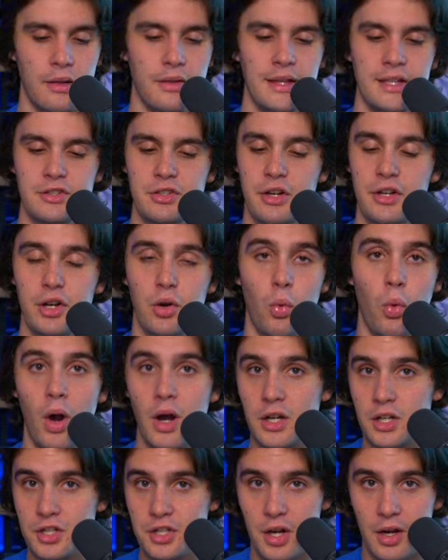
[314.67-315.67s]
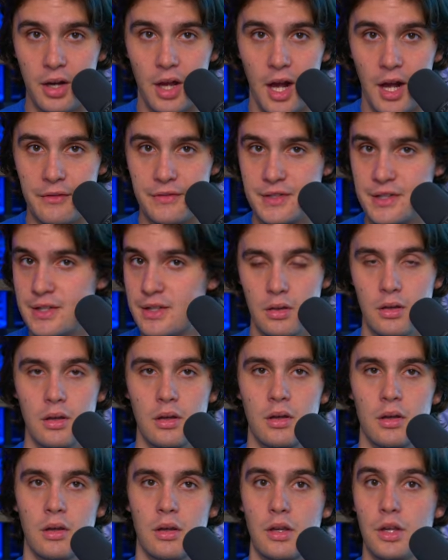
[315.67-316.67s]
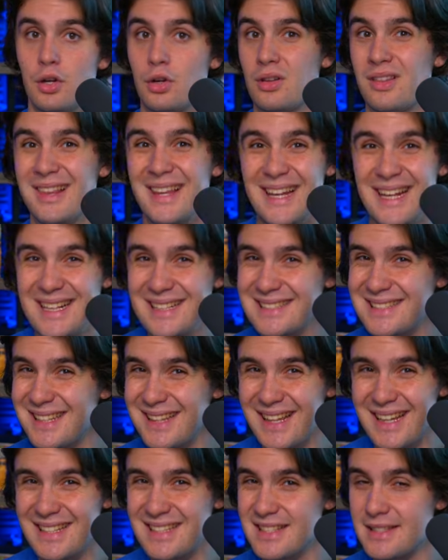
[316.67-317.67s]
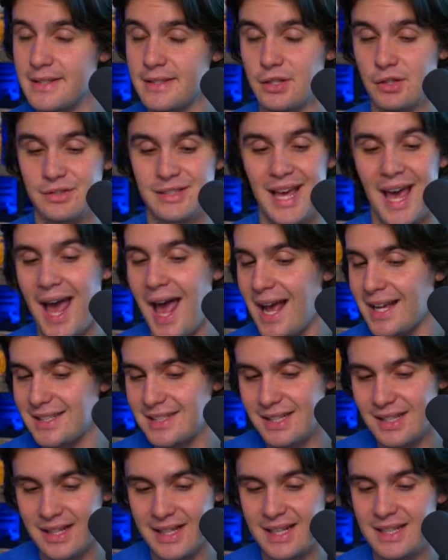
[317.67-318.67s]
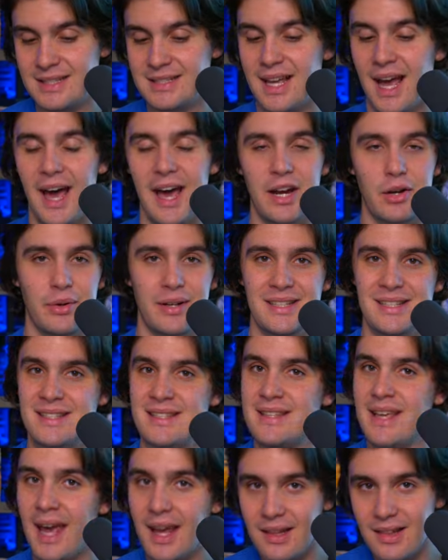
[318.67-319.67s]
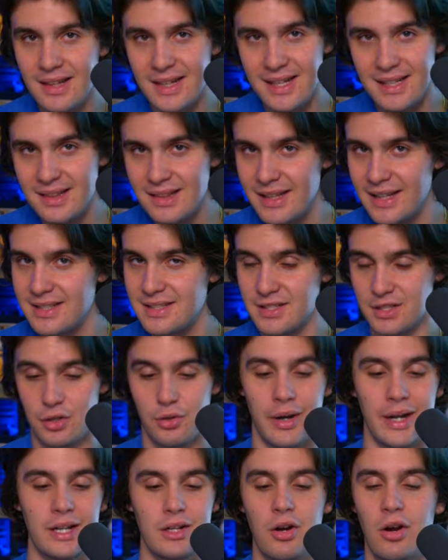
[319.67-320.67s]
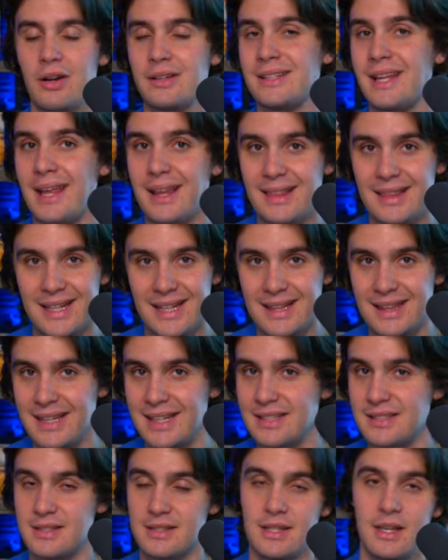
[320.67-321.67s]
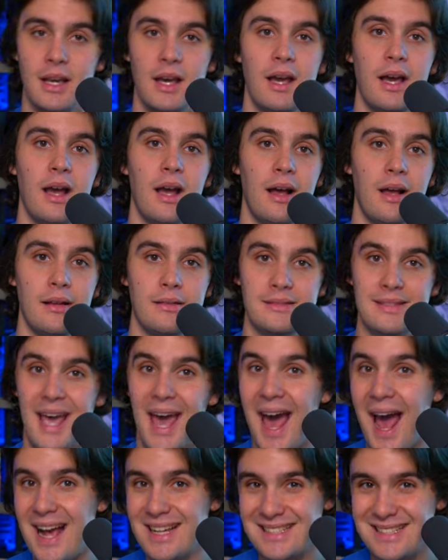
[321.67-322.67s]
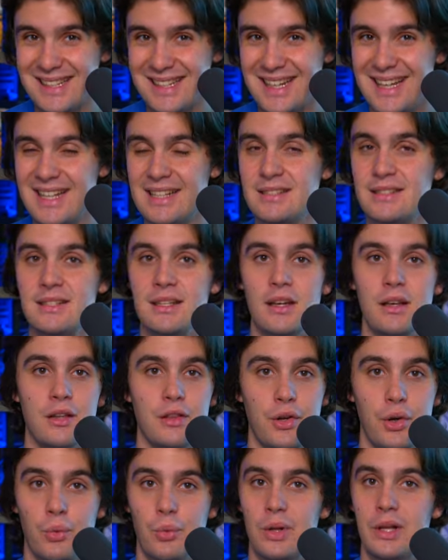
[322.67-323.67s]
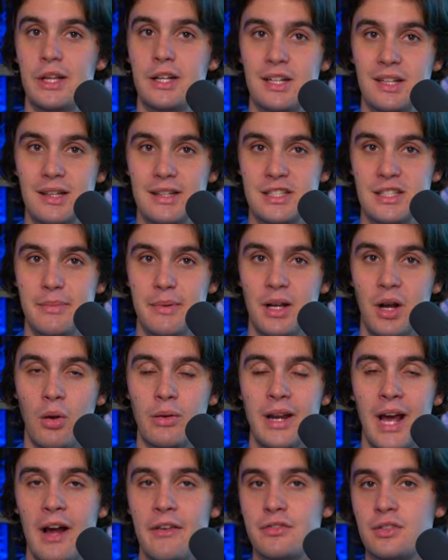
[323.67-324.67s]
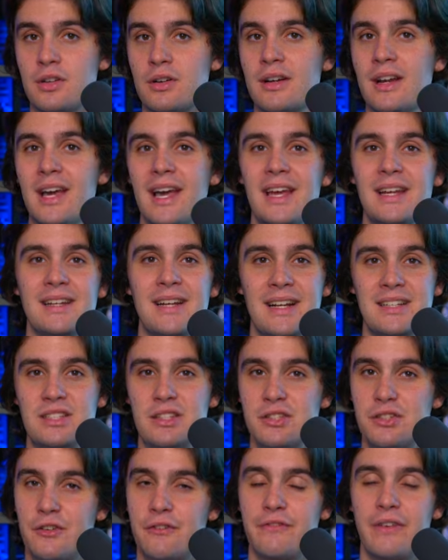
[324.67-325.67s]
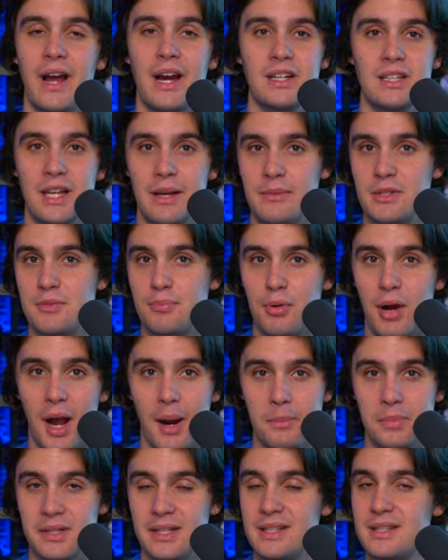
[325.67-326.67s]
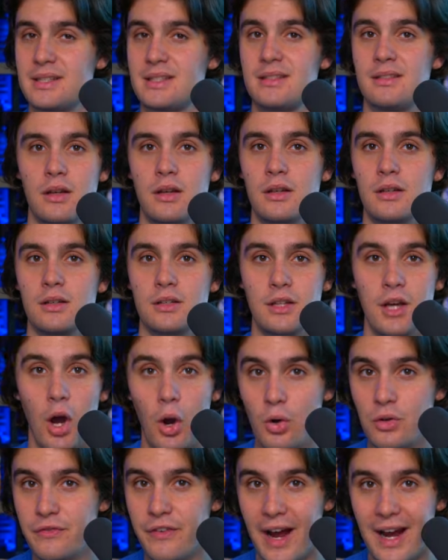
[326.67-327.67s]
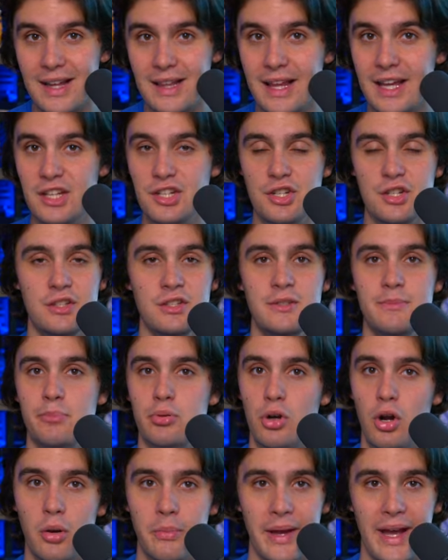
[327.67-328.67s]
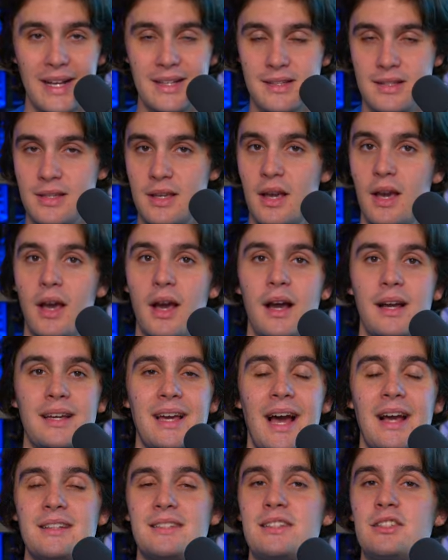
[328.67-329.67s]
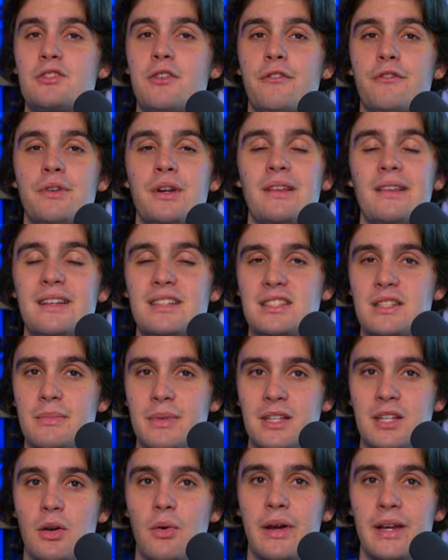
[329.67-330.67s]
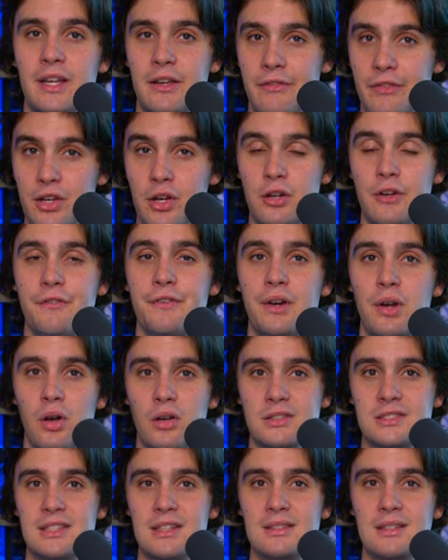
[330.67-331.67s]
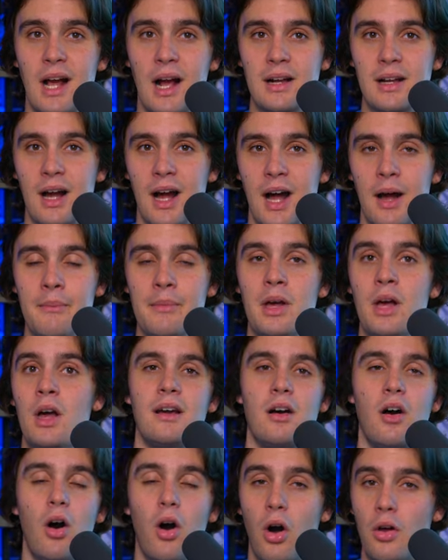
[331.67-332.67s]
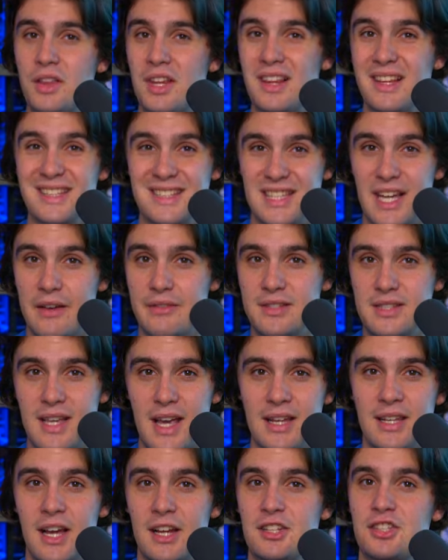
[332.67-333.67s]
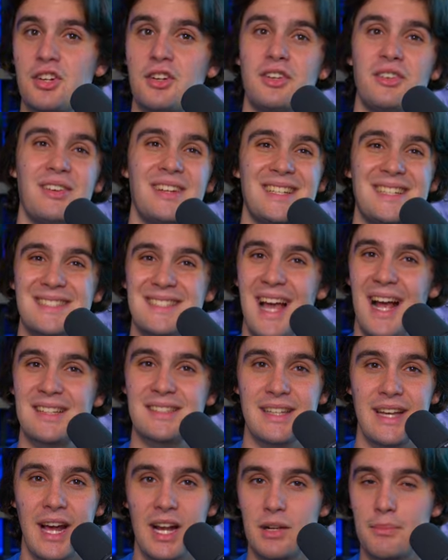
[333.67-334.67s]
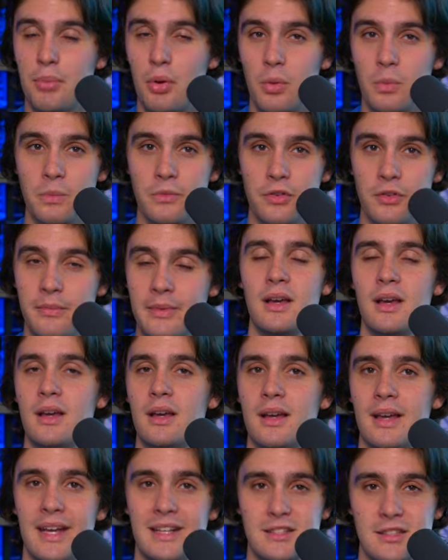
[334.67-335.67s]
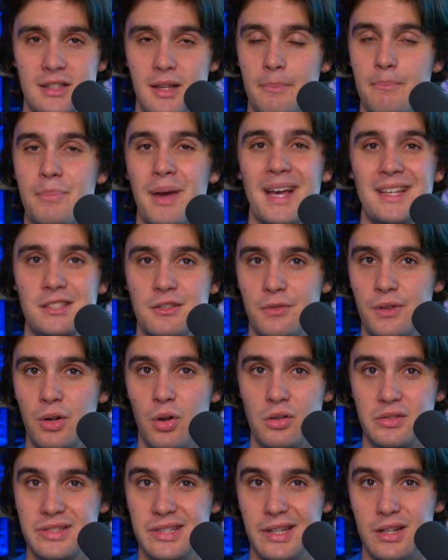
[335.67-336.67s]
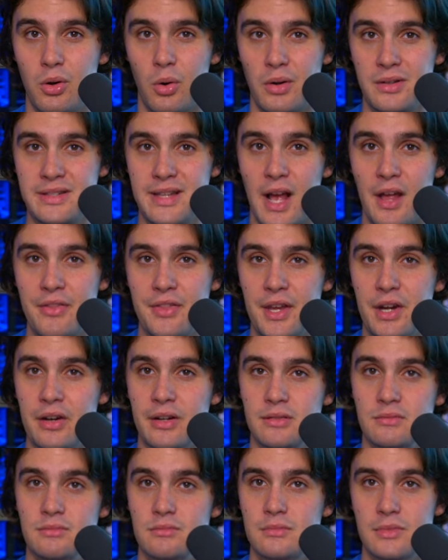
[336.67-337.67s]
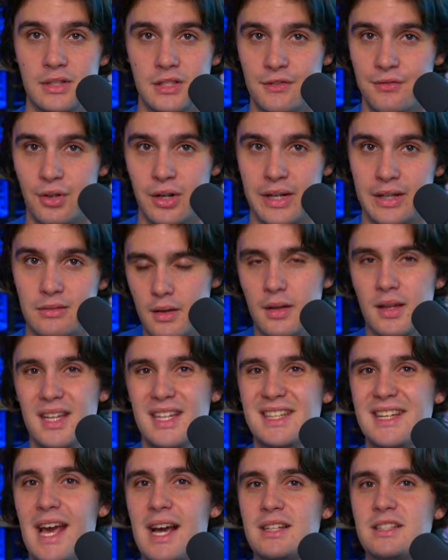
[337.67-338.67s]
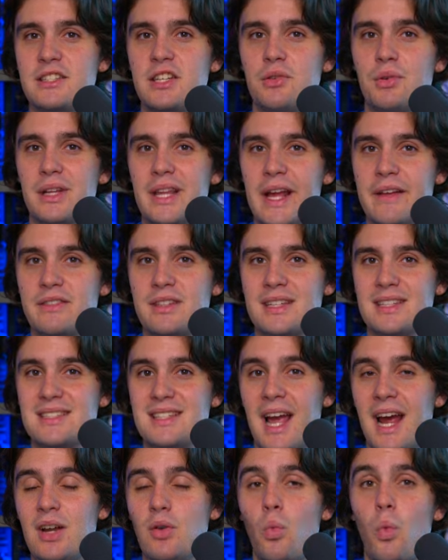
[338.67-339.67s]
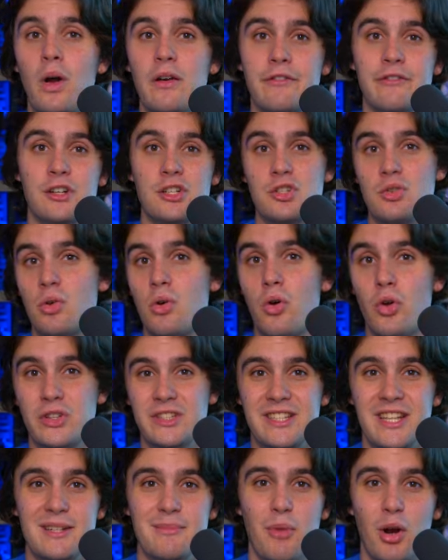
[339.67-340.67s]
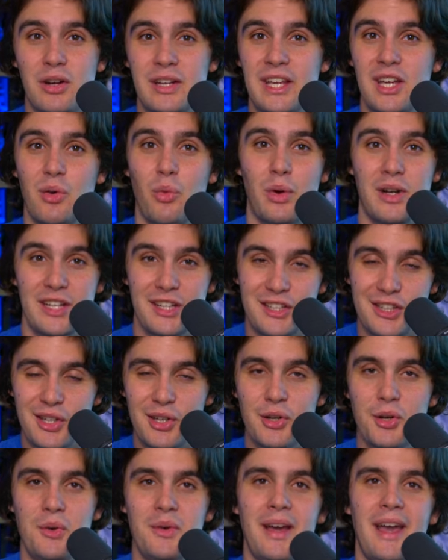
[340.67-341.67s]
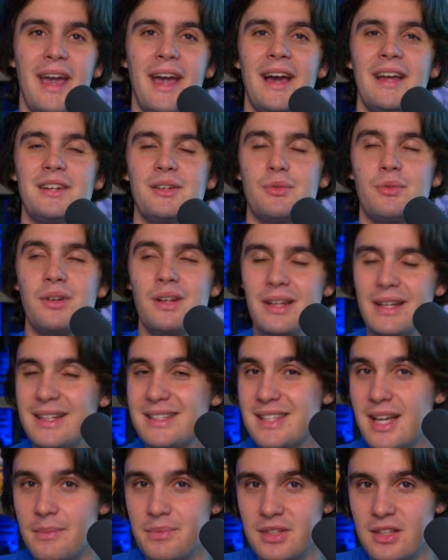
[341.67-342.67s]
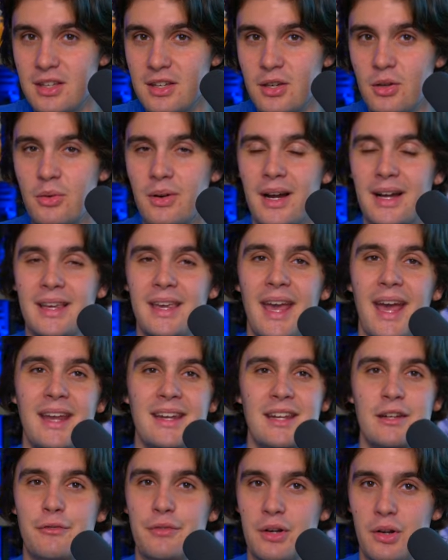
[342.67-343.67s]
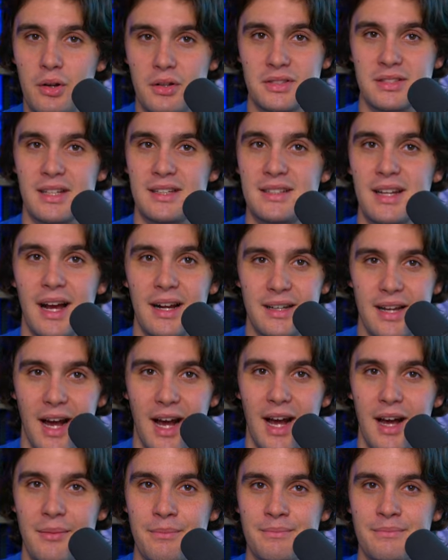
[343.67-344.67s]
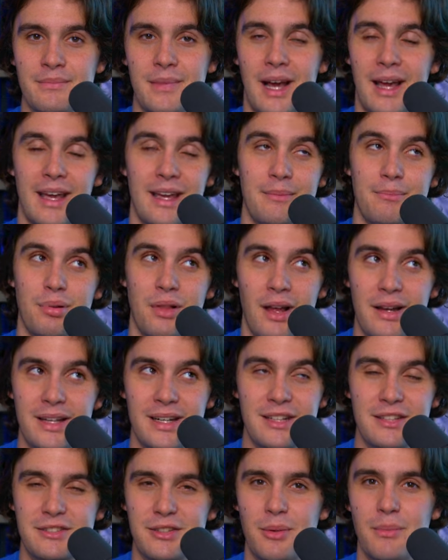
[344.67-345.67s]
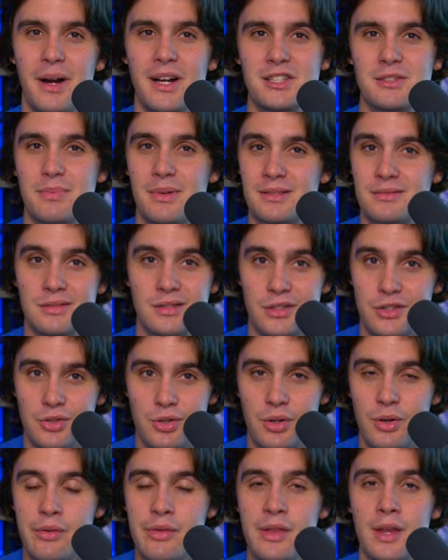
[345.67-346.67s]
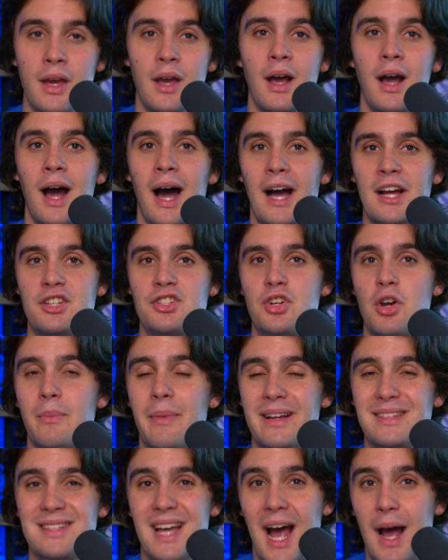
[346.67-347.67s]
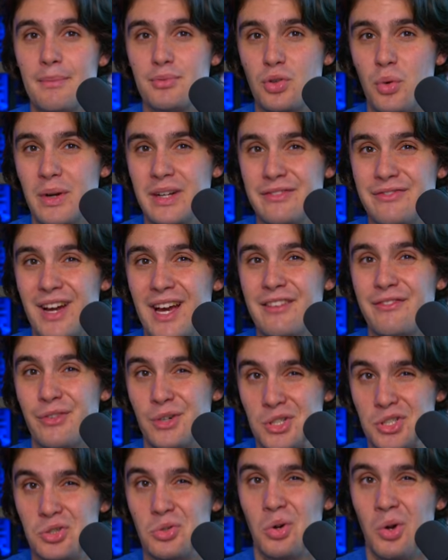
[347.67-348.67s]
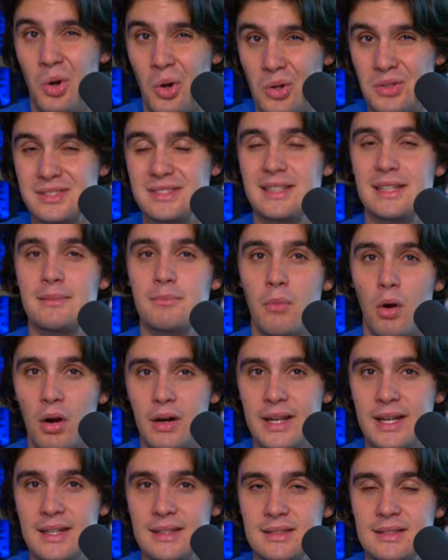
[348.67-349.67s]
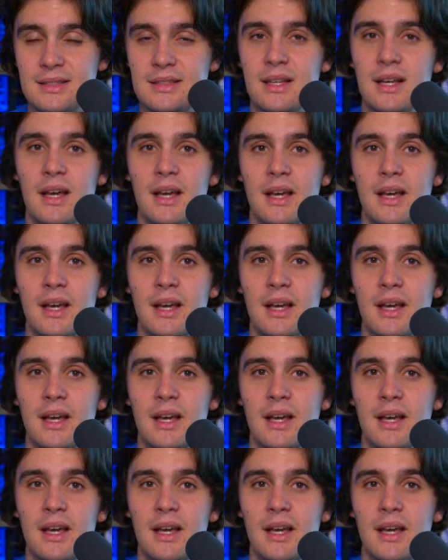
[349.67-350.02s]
These are your water shutoffs, your liens lists, your tax liens, IRS debt lien lists, credit card debt lien lists, tax liens. They're really good lists to be going after. Next is your fire damage properties, code violations, probates. Guys, these are free lists to be doing. If you go to freewholesaling.com, all the lists I've said, I showed you exactly how to pull them from there. It's the best free wholesaling course out there, and it's free. Next, you really have to decide what virtual wholesaling market you want to do, and really it's up to you. Again, at freewholesaling.com, I hate plugging it so much, but it's the truth. I show my top 25 virtual wholesaling markets.